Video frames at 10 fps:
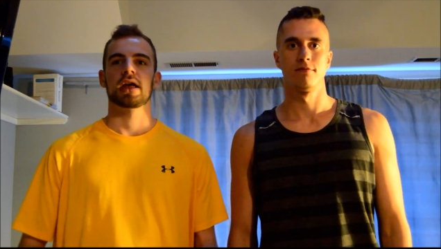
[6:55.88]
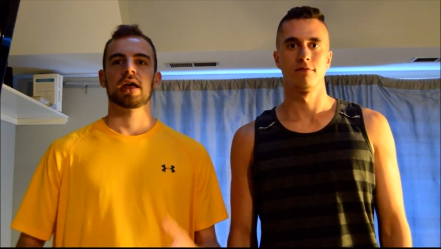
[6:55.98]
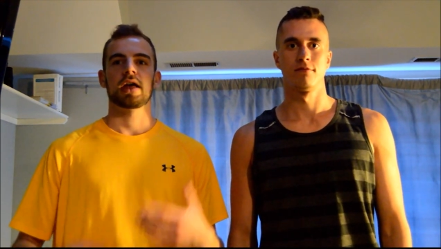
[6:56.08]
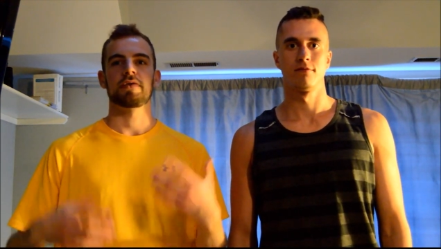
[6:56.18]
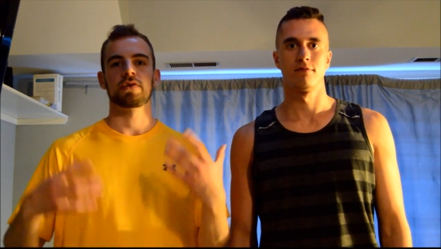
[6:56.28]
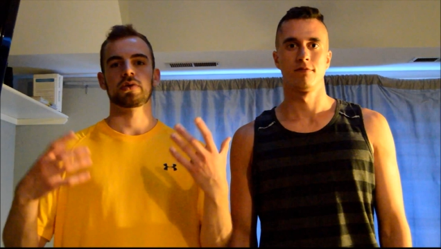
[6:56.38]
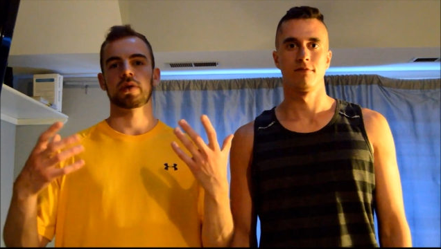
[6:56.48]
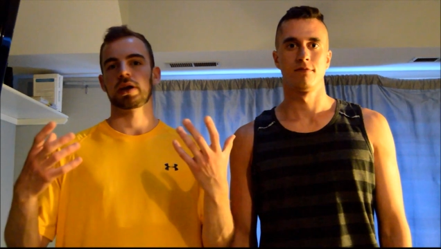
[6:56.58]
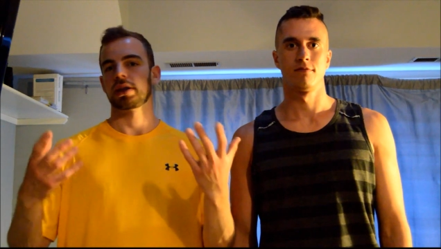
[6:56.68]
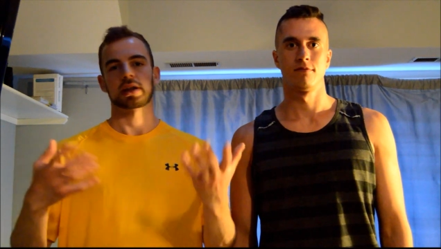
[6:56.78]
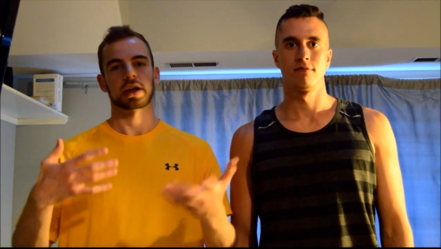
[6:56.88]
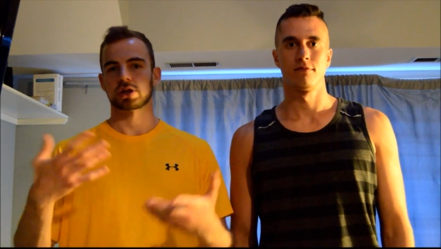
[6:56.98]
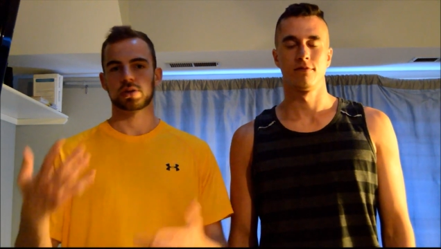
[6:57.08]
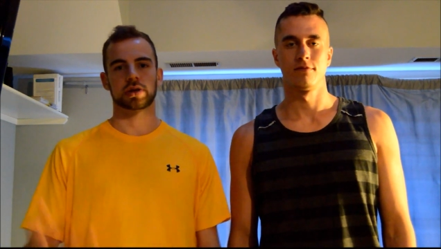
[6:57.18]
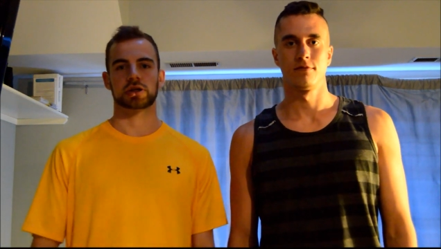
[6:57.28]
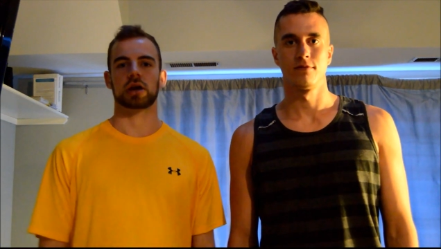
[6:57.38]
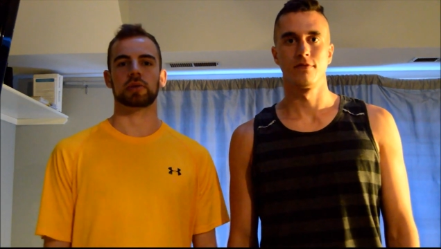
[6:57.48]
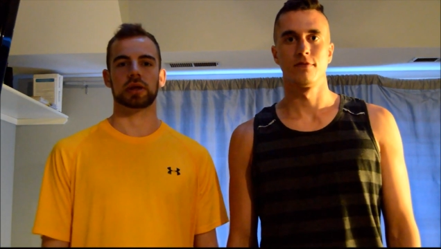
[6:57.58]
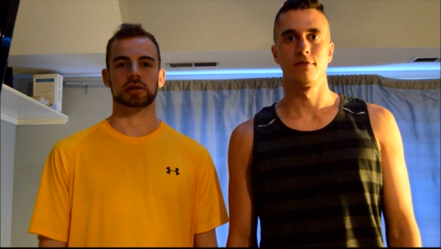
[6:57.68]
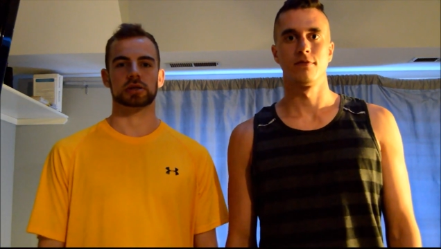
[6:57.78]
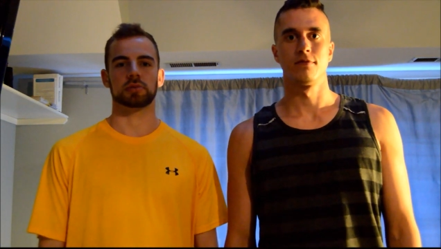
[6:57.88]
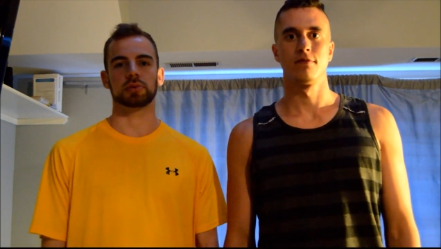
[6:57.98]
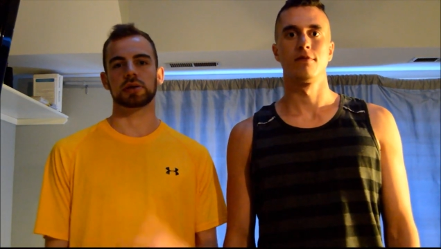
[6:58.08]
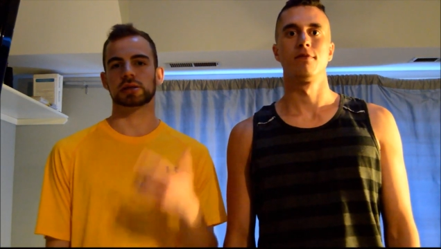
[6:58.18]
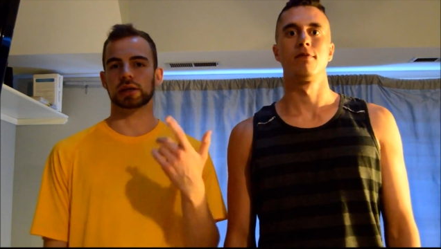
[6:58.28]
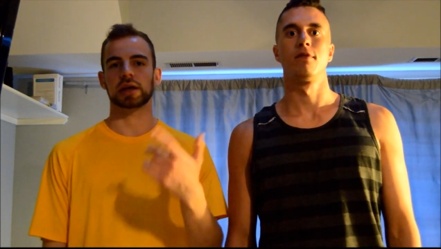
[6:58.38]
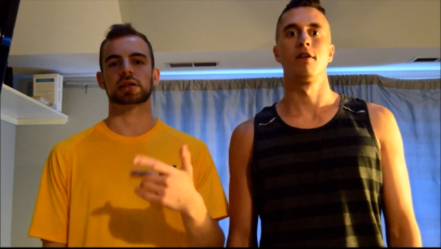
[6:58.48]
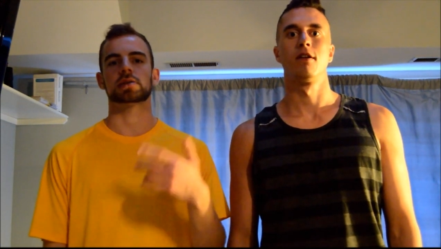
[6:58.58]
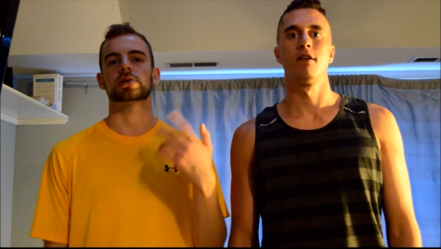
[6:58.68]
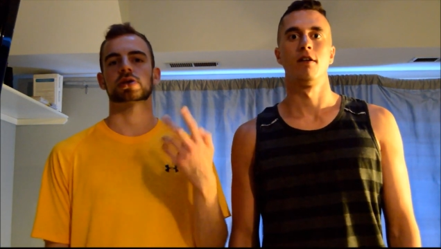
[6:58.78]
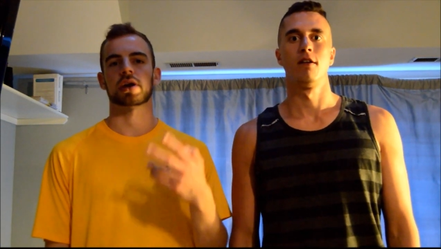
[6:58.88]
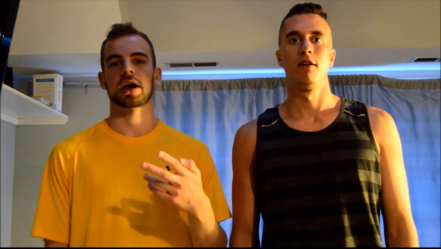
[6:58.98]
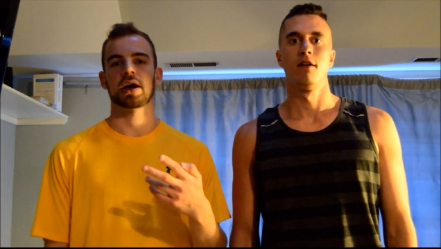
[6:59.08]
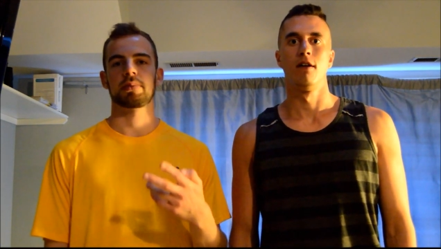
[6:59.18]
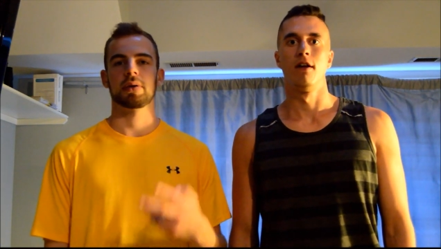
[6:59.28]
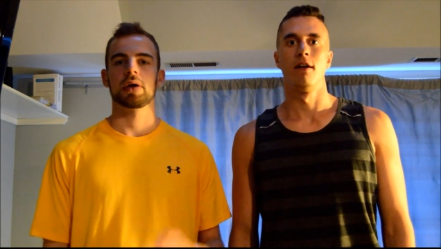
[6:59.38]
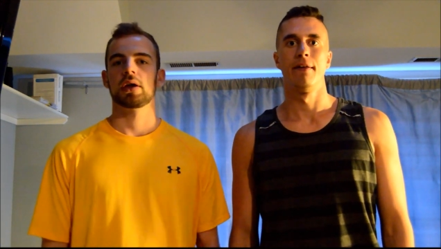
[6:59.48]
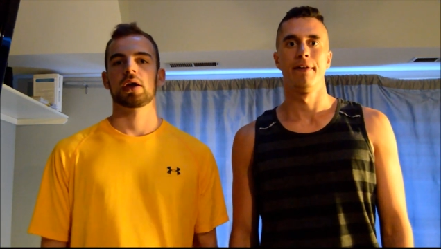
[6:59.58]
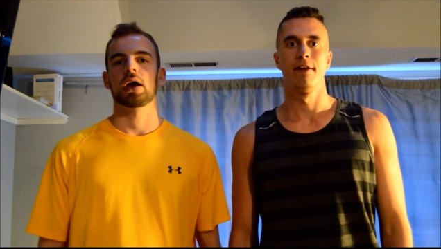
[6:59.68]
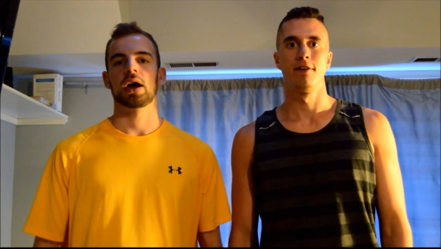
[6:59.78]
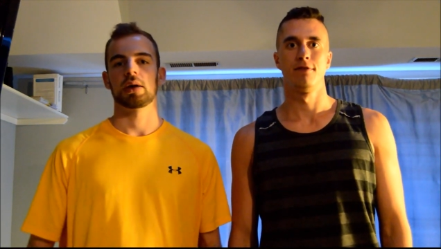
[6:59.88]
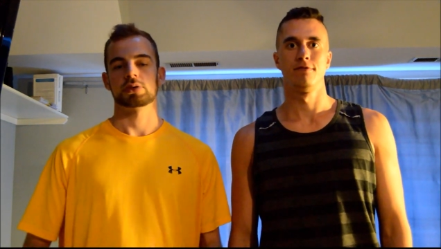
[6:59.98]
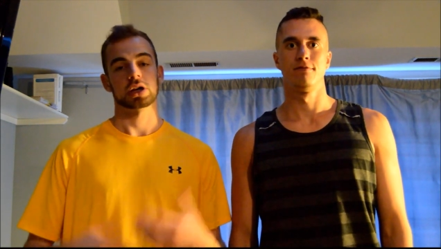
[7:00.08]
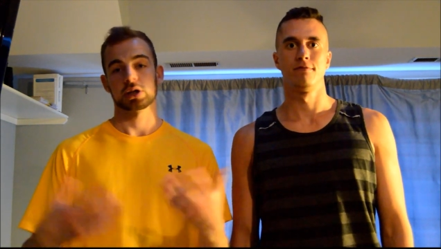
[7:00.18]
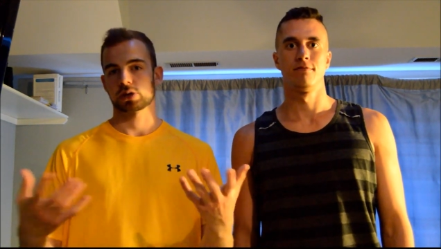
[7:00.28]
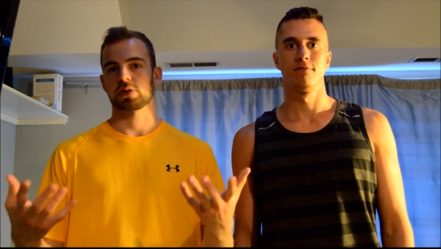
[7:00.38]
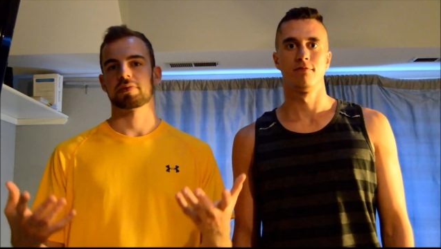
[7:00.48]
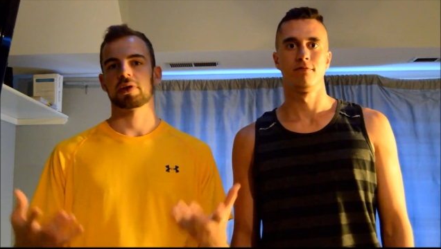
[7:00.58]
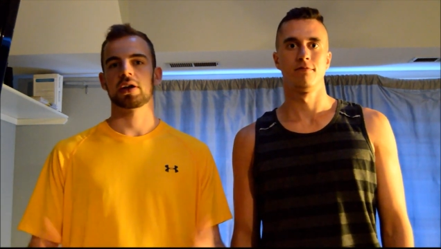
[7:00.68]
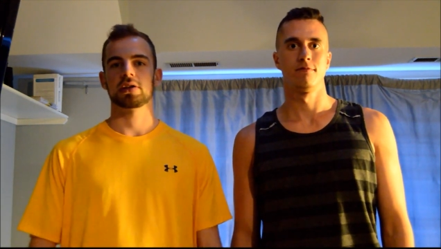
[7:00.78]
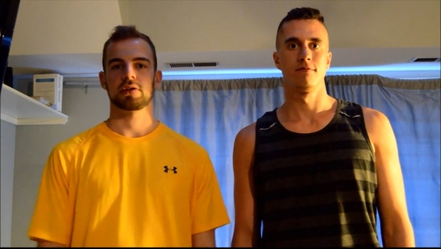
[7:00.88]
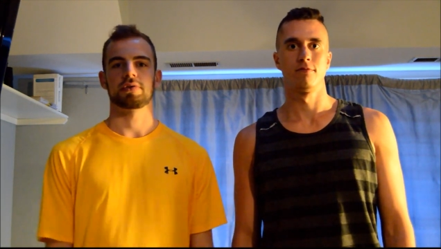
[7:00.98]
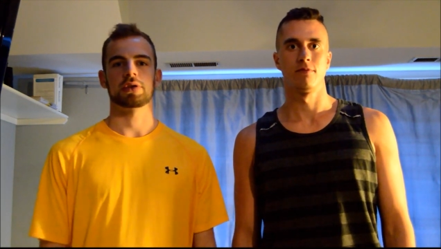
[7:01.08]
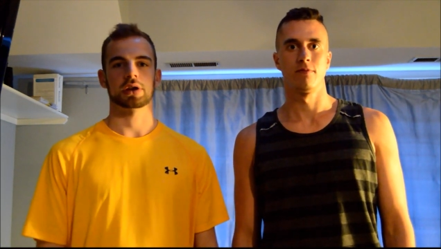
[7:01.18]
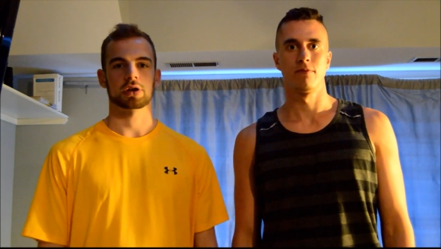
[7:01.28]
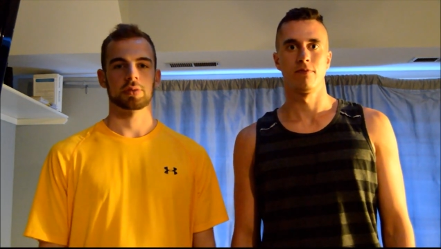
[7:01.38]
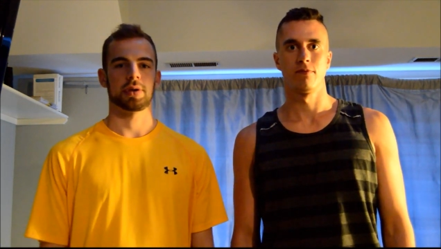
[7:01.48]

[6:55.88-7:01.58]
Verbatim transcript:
Speaker 1: if you anything else you want to share with us, so please like, subscribe, um, share this with a friend if you think it could be